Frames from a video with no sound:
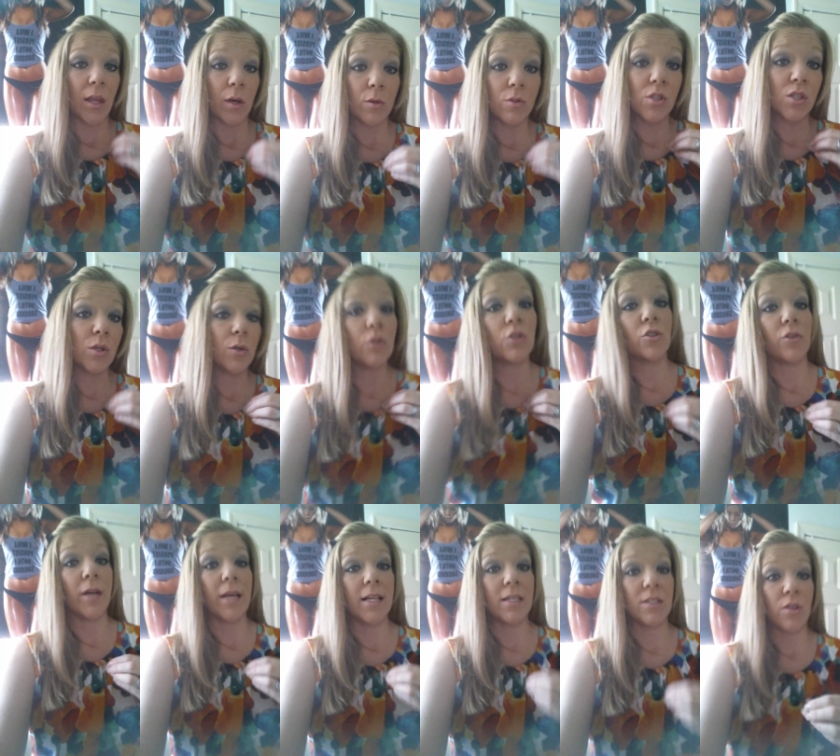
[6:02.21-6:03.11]
those
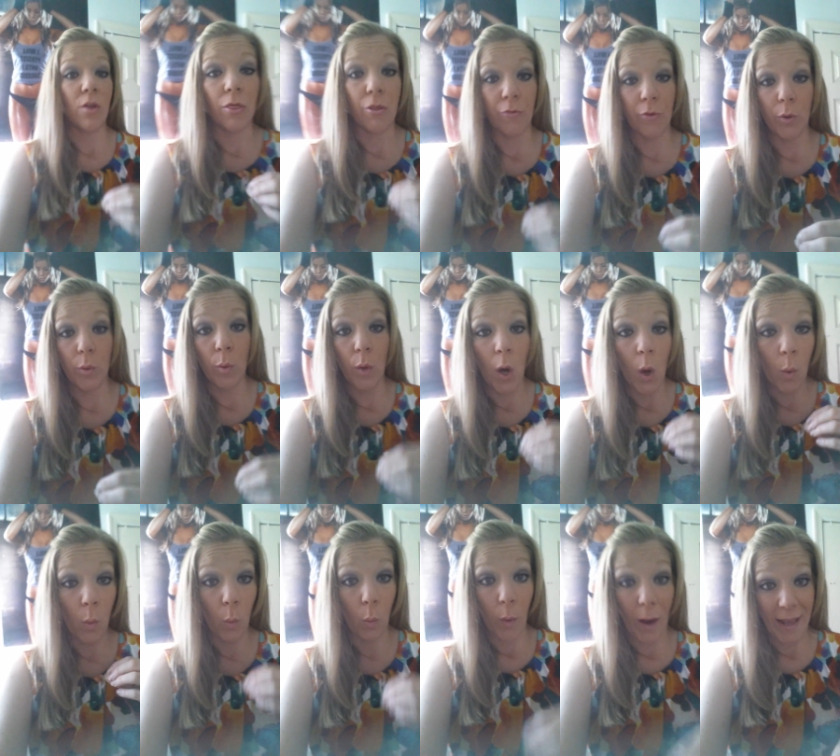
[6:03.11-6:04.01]
nutrients through
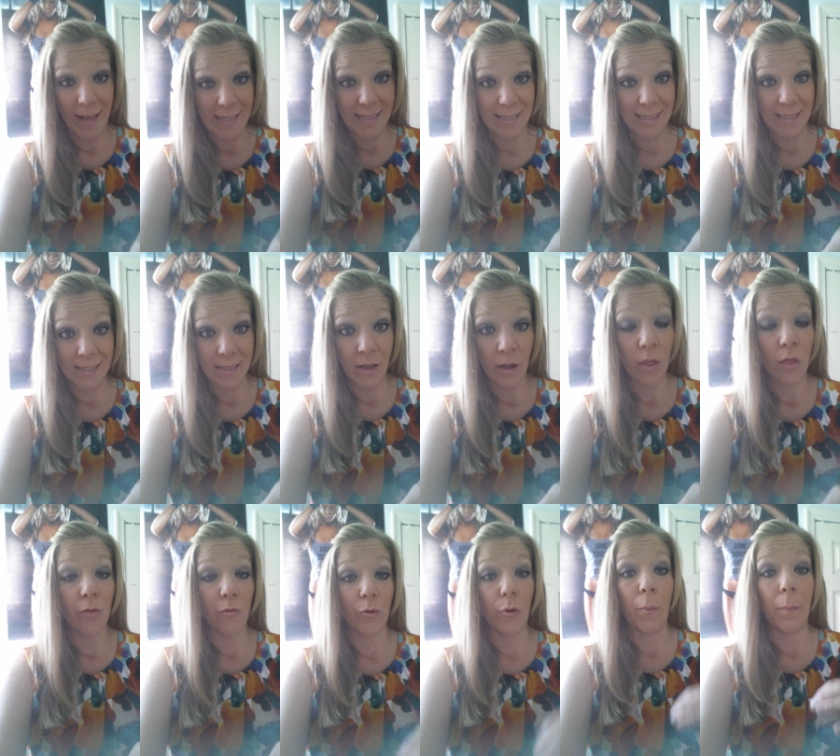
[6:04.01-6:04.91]
waste,
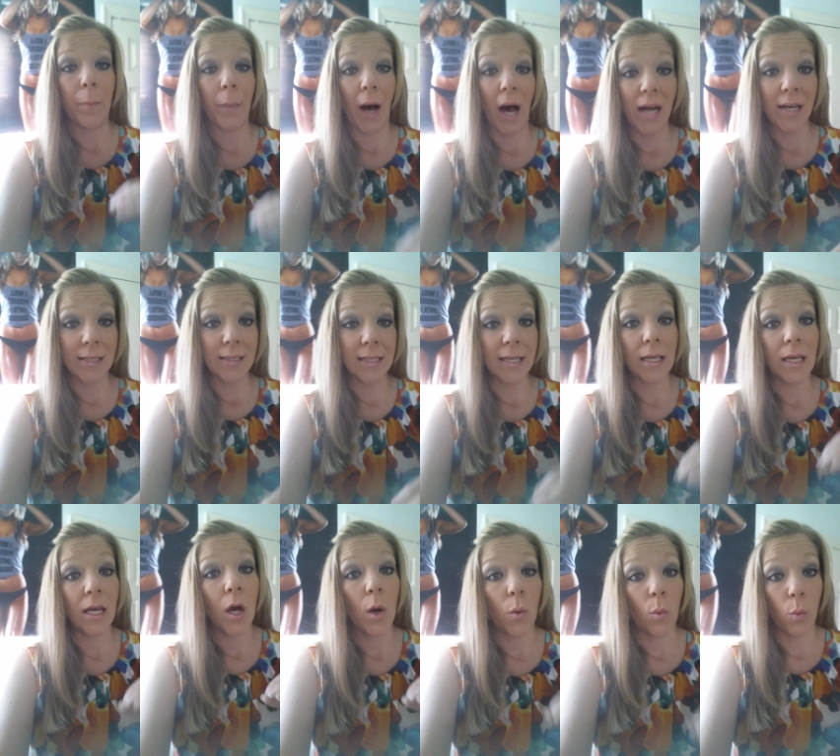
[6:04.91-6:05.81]
through
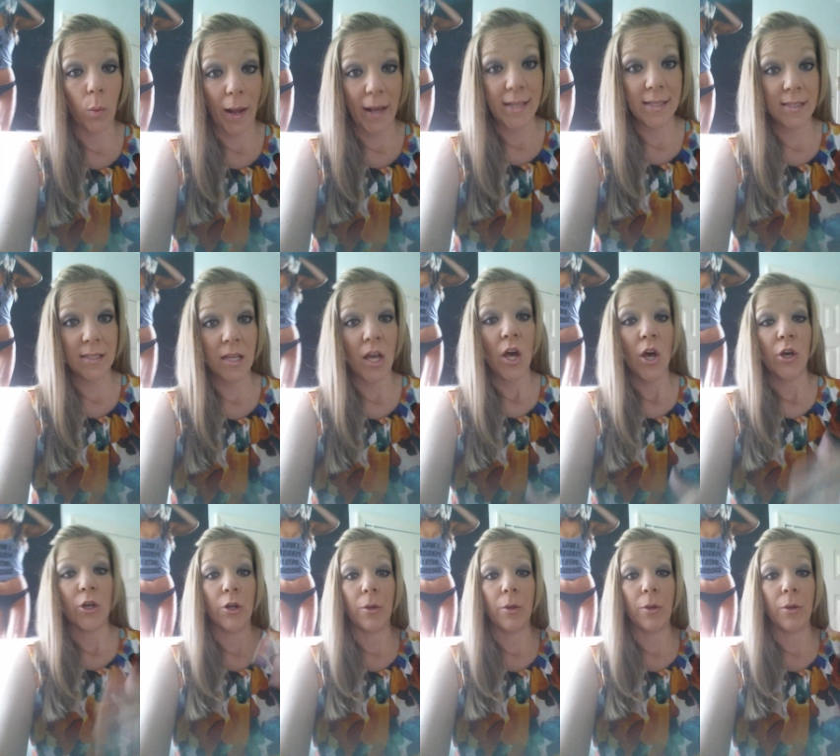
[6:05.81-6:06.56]
bodily waste.